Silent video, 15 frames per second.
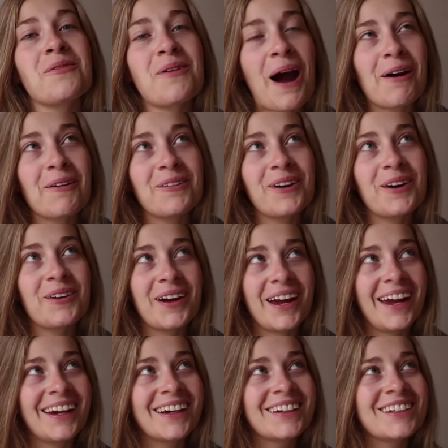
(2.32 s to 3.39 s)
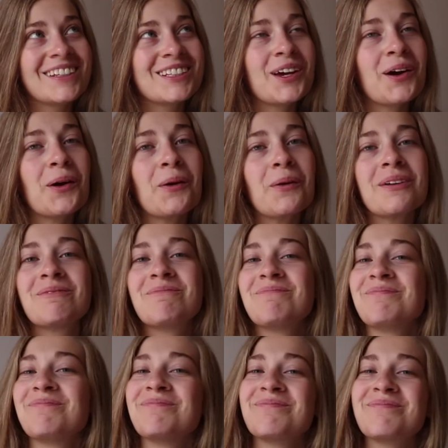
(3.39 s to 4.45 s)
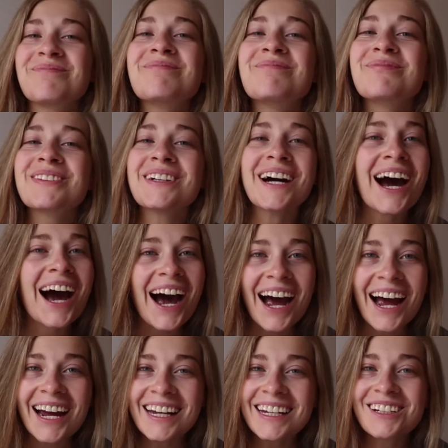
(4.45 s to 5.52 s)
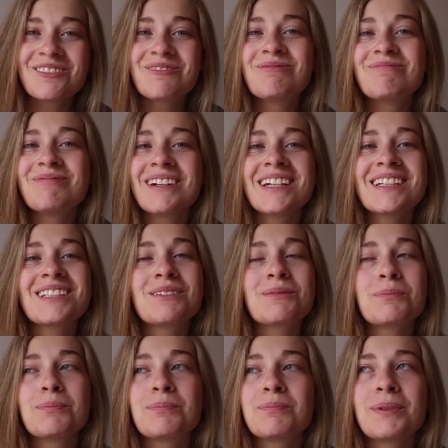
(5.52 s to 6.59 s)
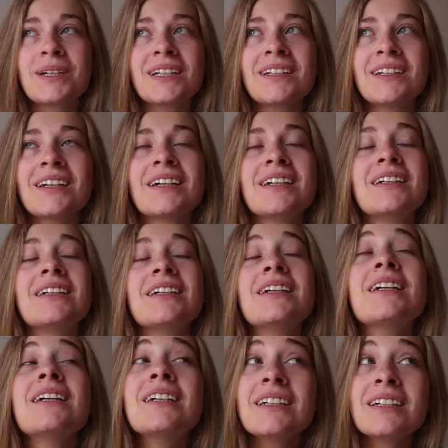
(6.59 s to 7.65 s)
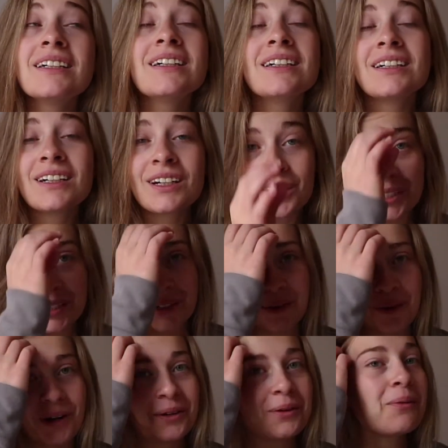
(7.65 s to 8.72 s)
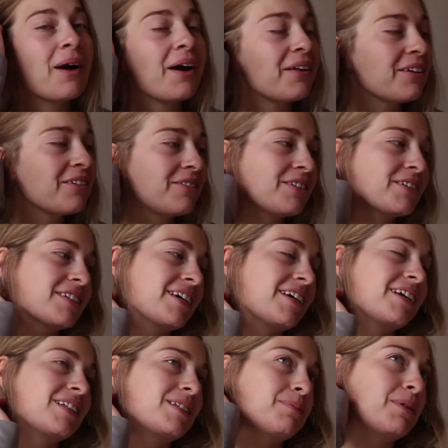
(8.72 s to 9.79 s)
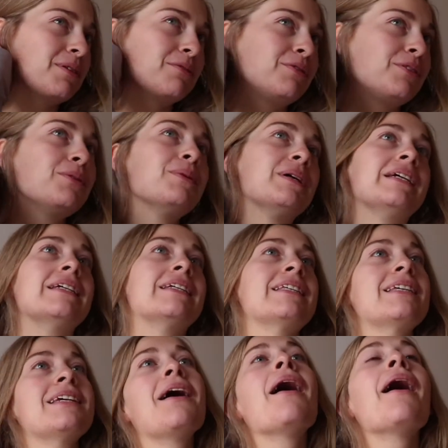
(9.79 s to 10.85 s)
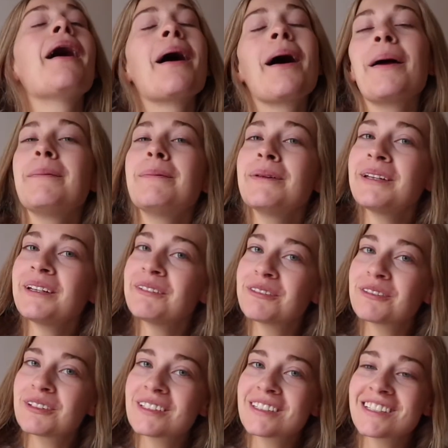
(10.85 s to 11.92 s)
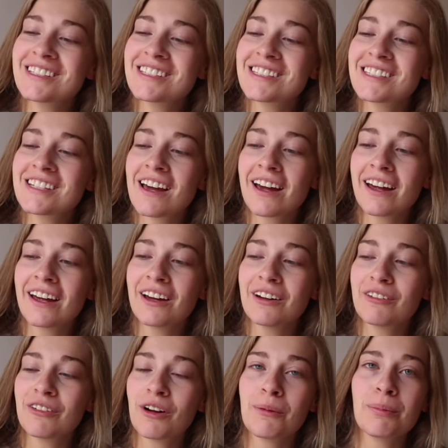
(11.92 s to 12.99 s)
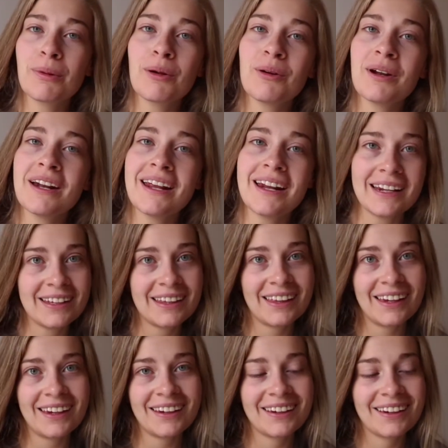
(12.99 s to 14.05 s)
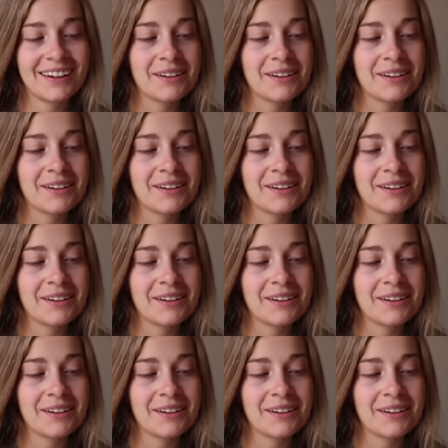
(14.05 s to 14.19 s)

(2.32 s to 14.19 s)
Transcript: Wow, okay, so hi. It's been quite a while, it feels like. It's been a few weeks, I believe, since I have uploaded anything.